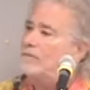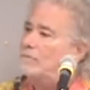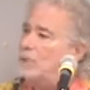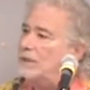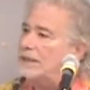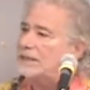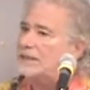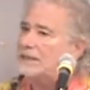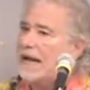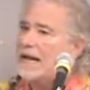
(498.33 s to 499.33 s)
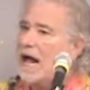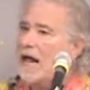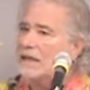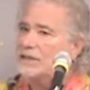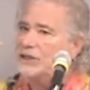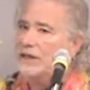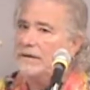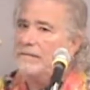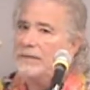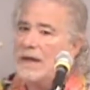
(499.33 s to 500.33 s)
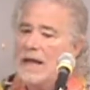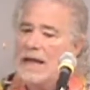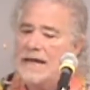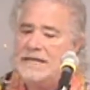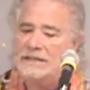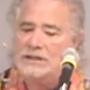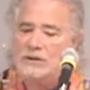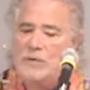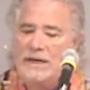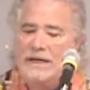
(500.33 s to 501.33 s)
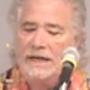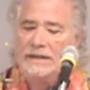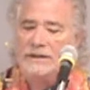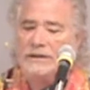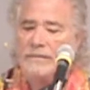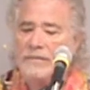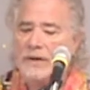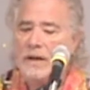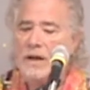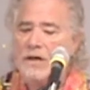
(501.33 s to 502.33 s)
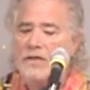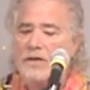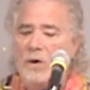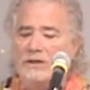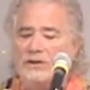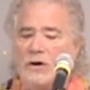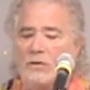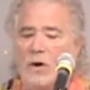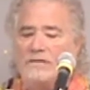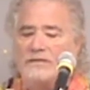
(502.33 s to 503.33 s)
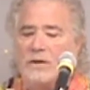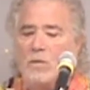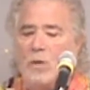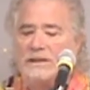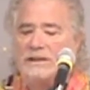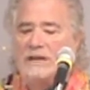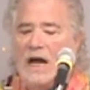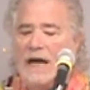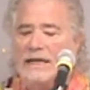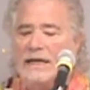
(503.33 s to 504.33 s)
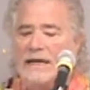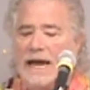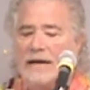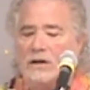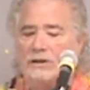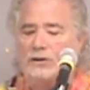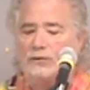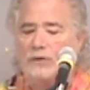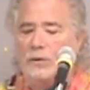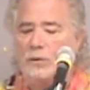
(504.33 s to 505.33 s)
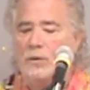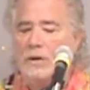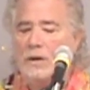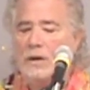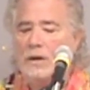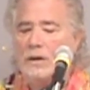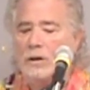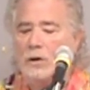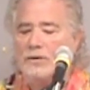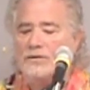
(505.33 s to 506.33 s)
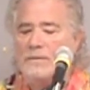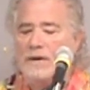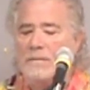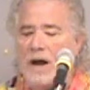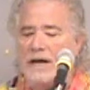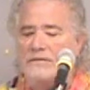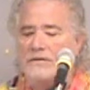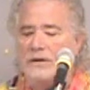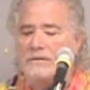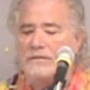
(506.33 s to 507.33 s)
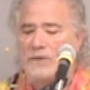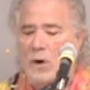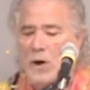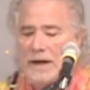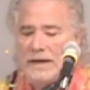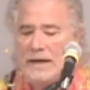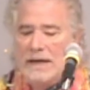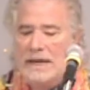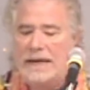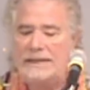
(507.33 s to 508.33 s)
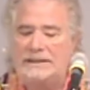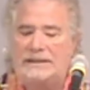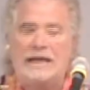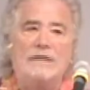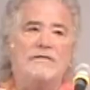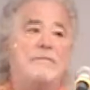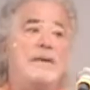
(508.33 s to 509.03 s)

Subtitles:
of Buddhist psychology. And this is what it is. Thoughts are often one-sided and untrue. Learn to be mindful of thought instead